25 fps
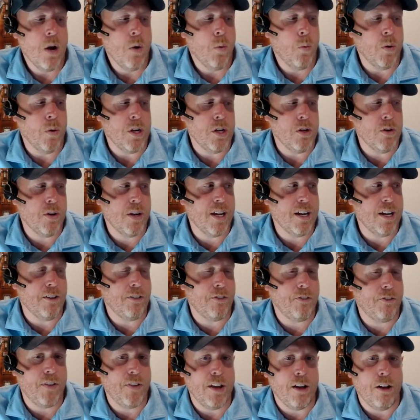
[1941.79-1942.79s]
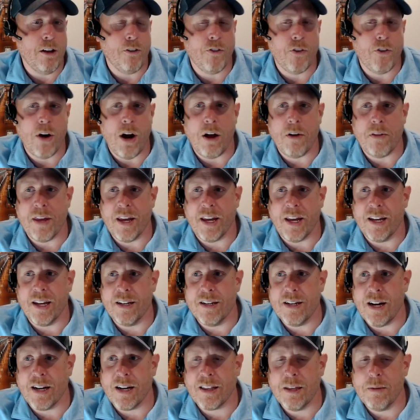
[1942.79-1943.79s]
when you get a feel for how they
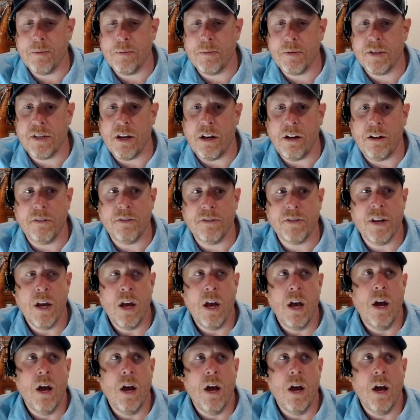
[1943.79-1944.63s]
conduct themselves,